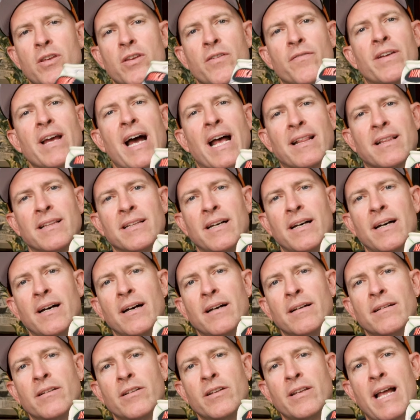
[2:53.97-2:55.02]
You've got
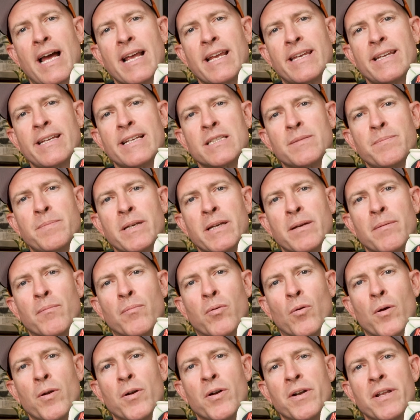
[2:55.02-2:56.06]
the Nike SB
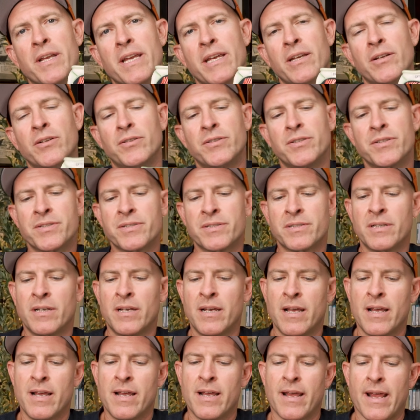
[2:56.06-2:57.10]
embroidered heels,
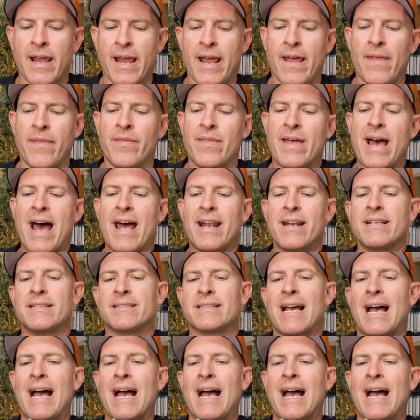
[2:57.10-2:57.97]
and that is